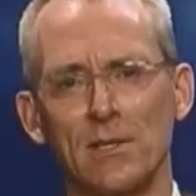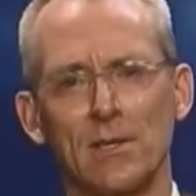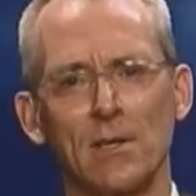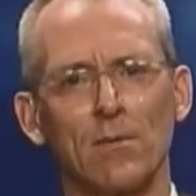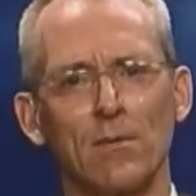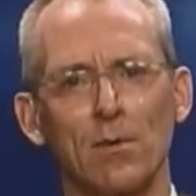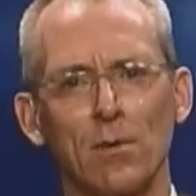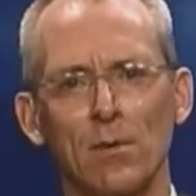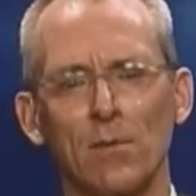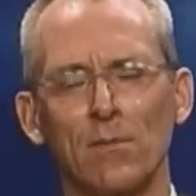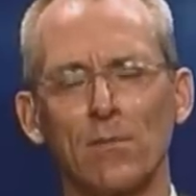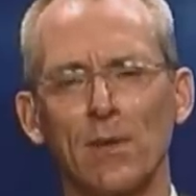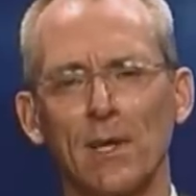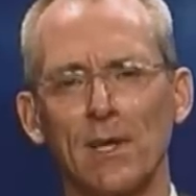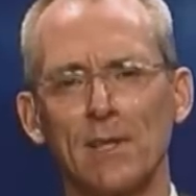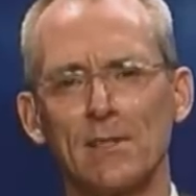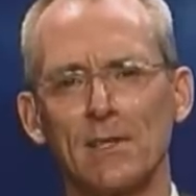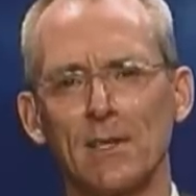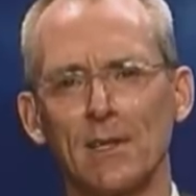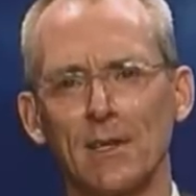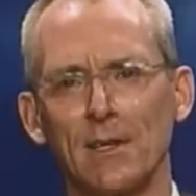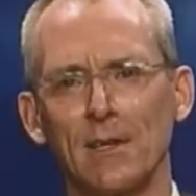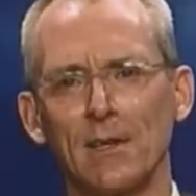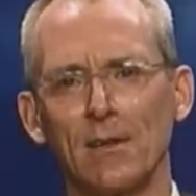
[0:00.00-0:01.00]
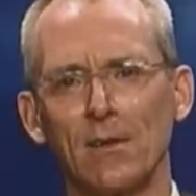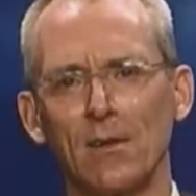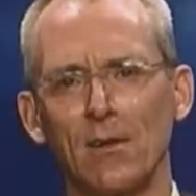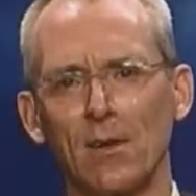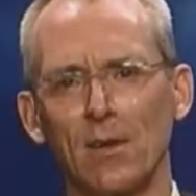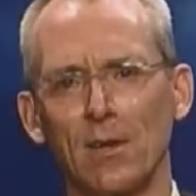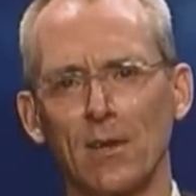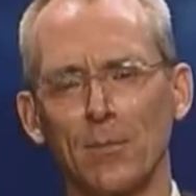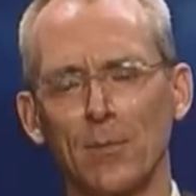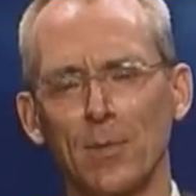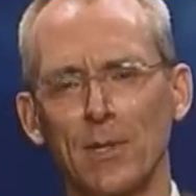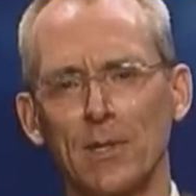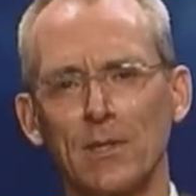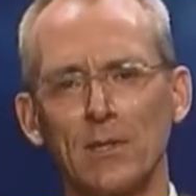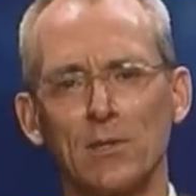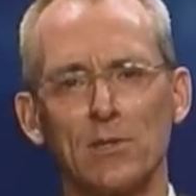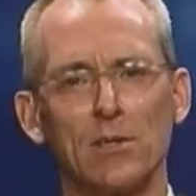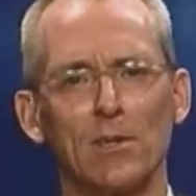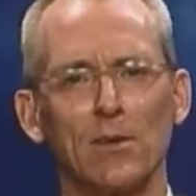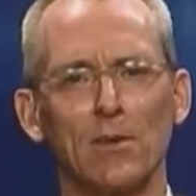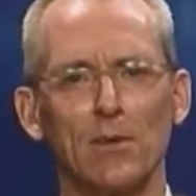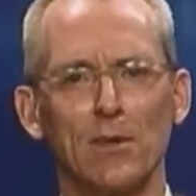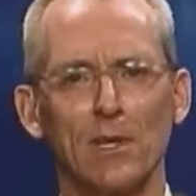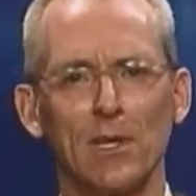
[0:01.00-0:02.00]
I've heard a fancy legal argument that you
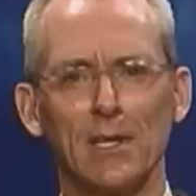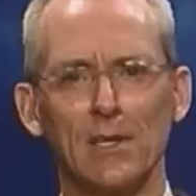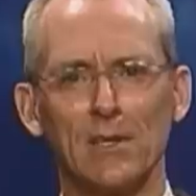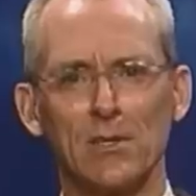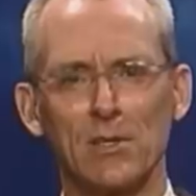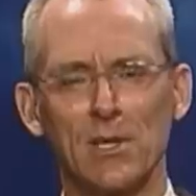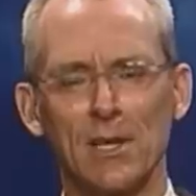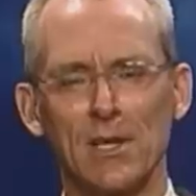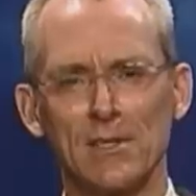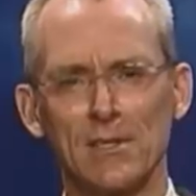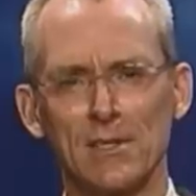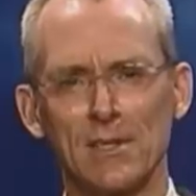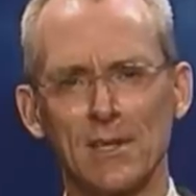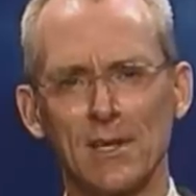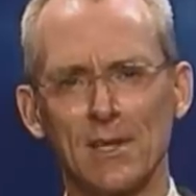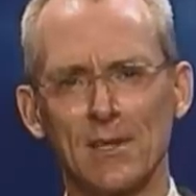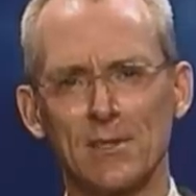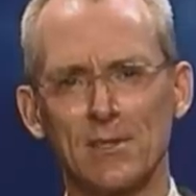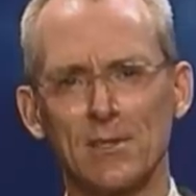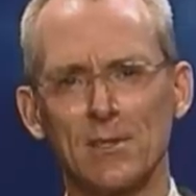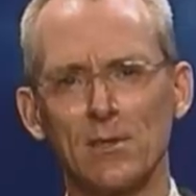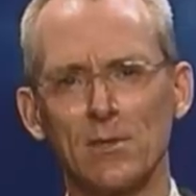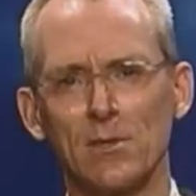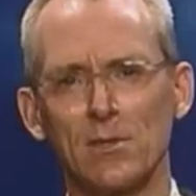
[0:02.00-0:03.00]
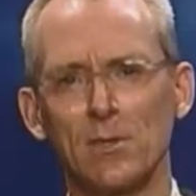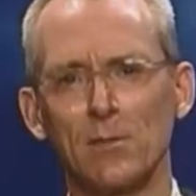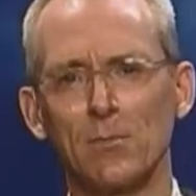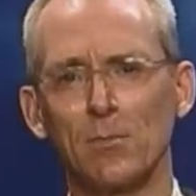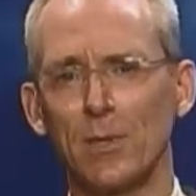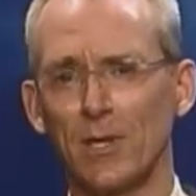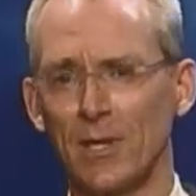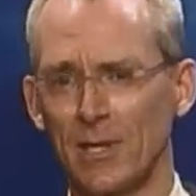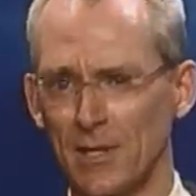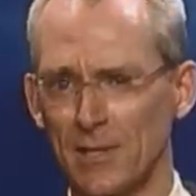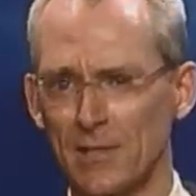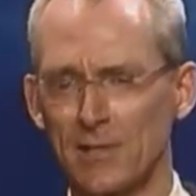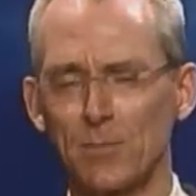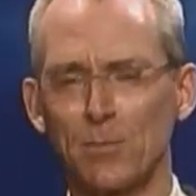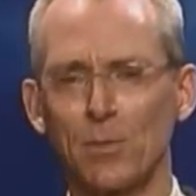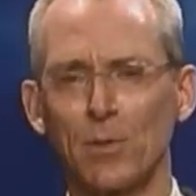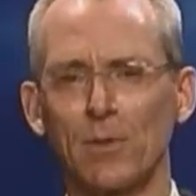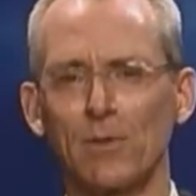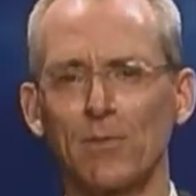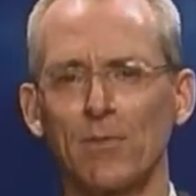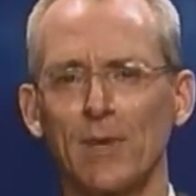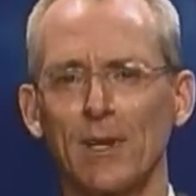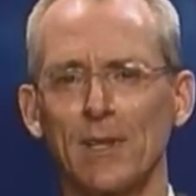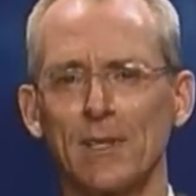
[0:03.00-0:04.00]
don't need to change the Constitution, but it is a pretty
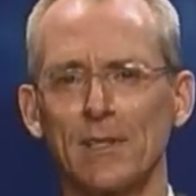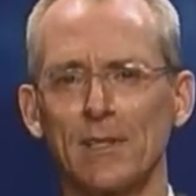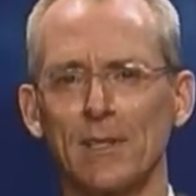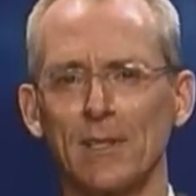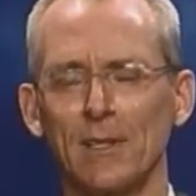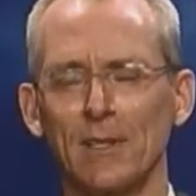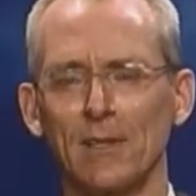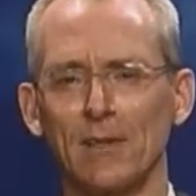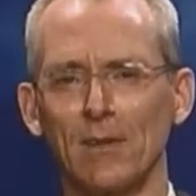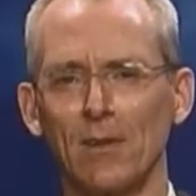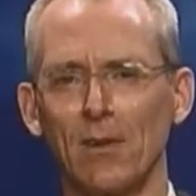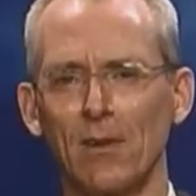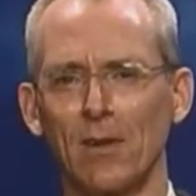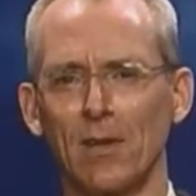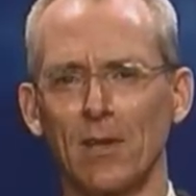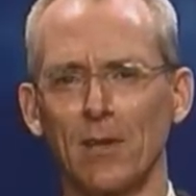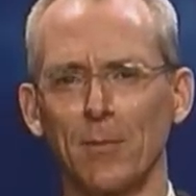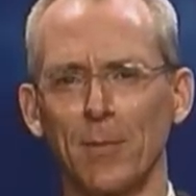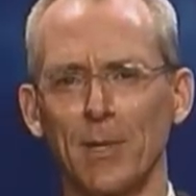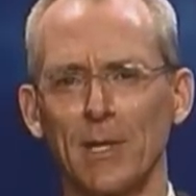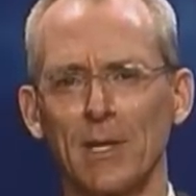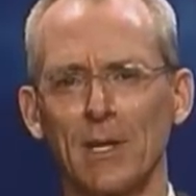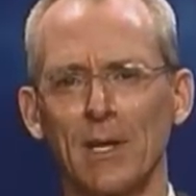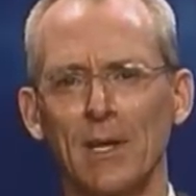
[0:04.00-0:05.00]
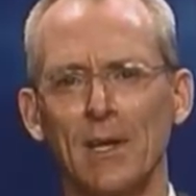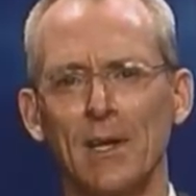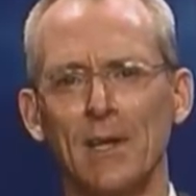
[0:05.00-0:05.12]
fancy legal argument.